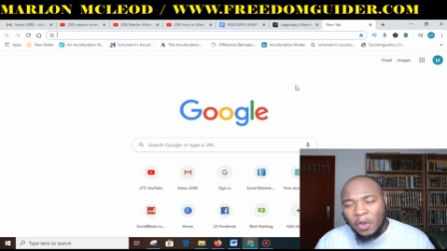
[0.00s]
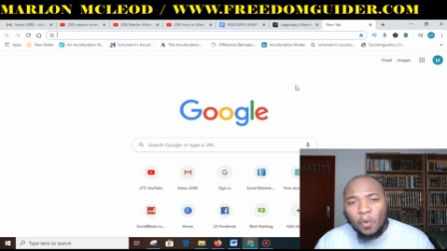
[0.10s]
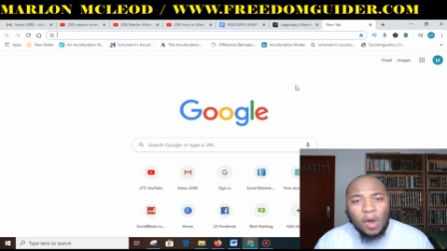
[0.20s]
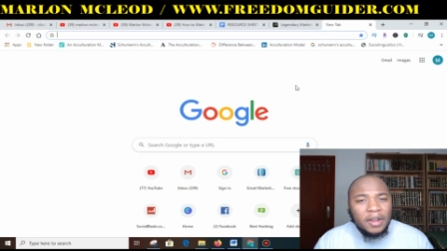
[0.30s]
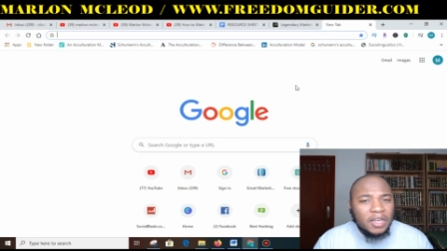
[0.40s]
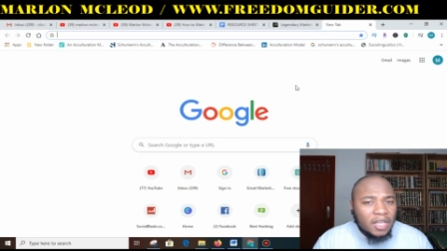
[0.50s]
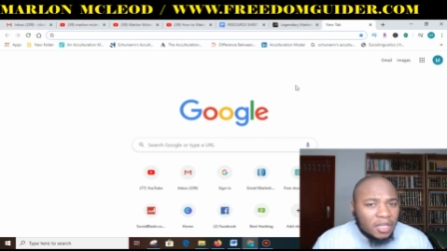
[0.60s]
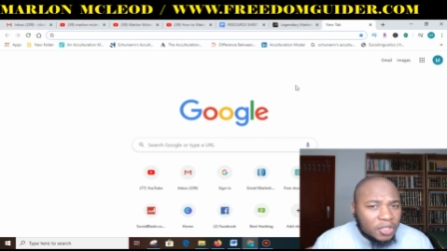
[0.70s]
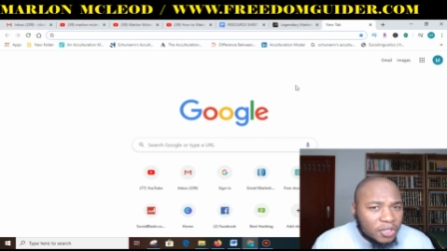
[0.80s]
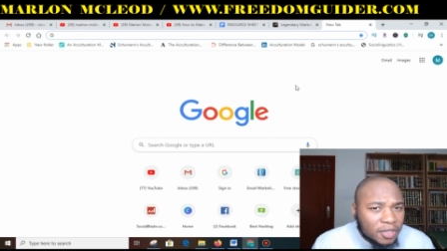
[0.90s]
What
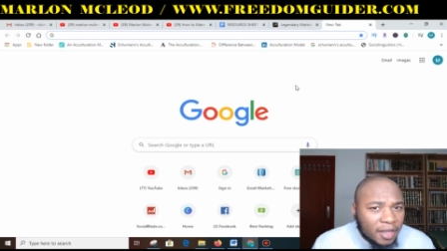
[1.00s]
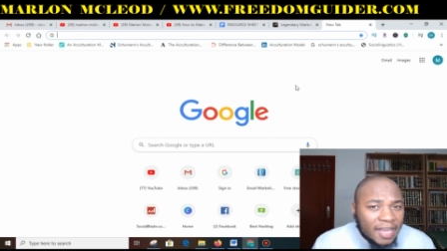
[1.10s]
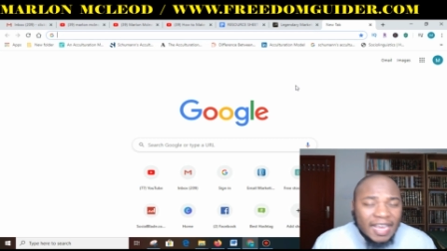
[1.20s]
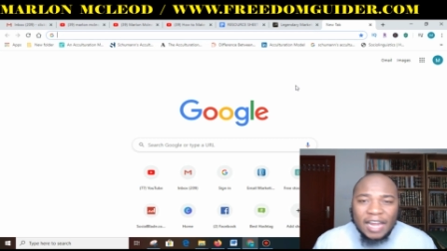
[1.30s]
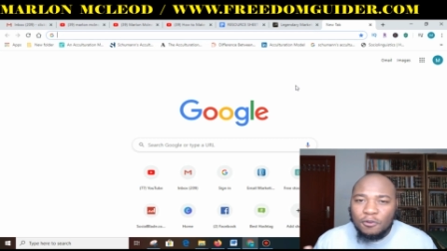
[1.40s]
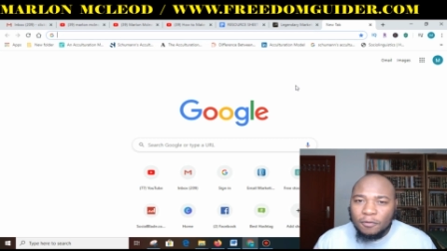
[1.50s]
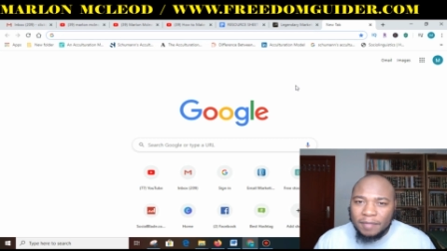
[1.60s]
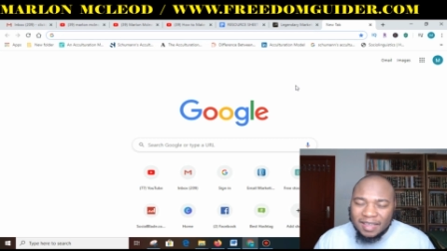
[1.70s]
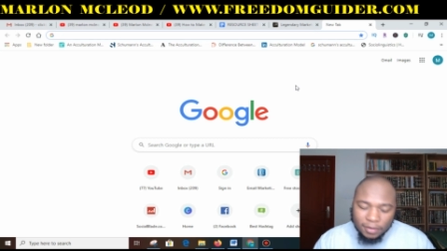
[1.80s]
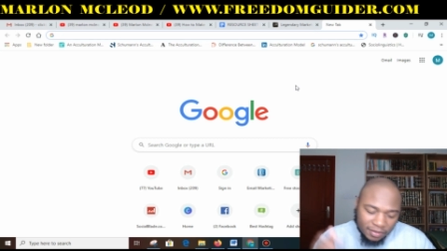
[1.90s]
niche can you
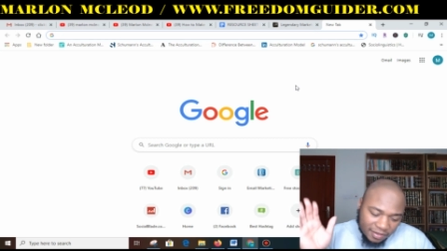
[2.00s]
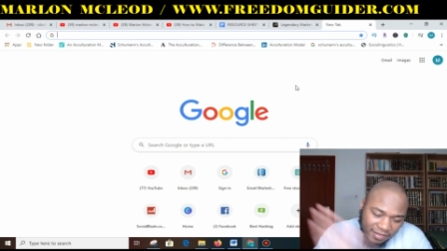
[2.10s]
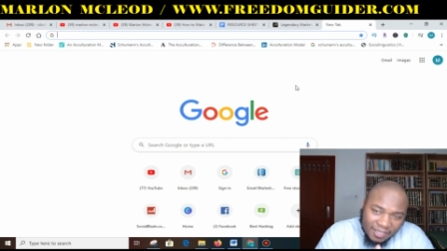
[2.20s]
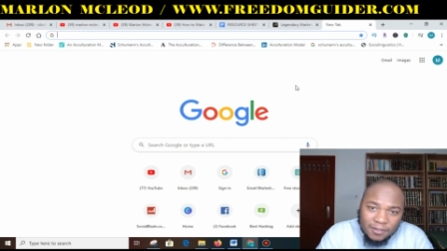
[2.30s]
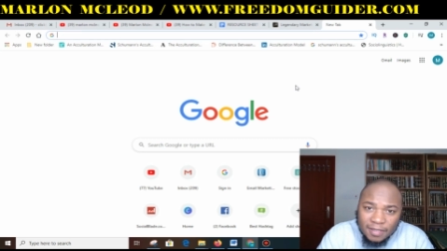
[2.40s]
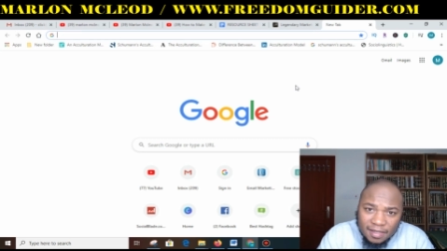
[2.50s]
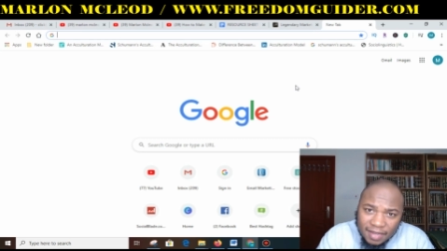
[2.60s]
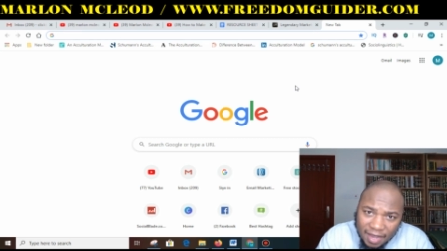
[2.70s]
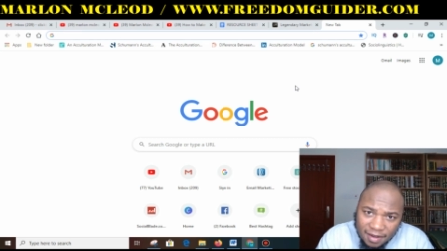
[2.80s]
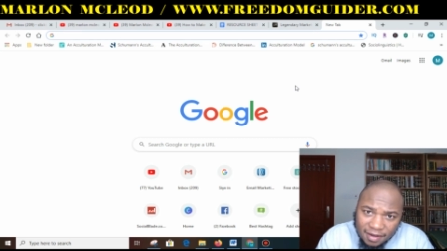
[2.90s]
be
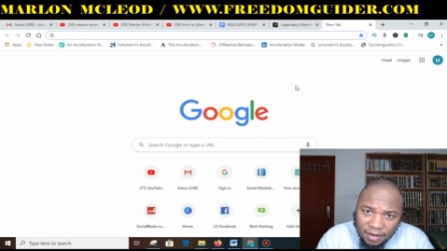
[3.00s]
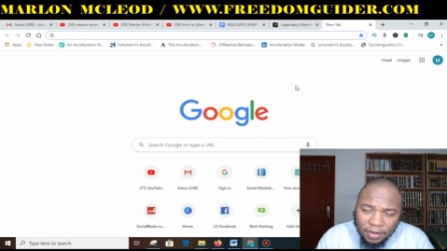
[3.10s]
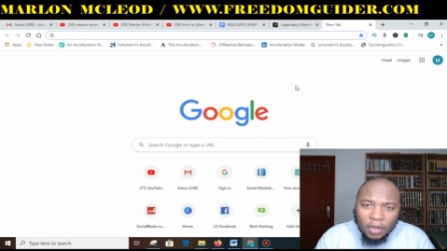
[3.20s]
consistent in?